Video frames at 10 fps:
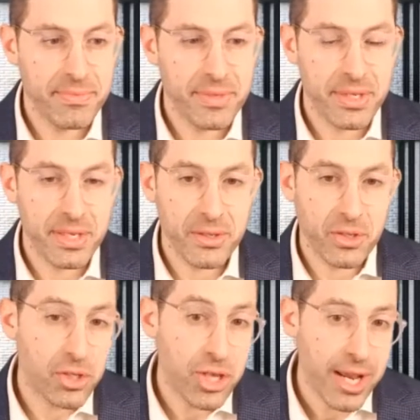Seasons
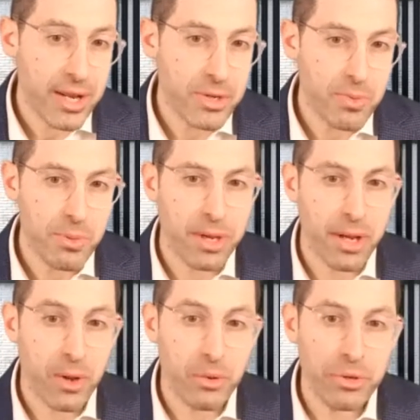change, people
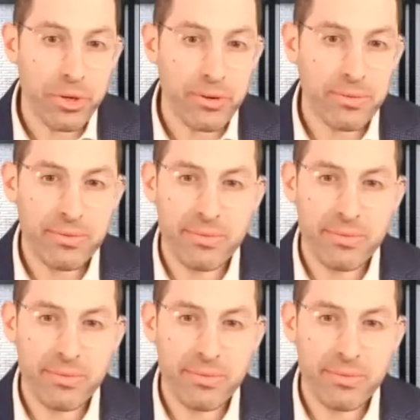get older.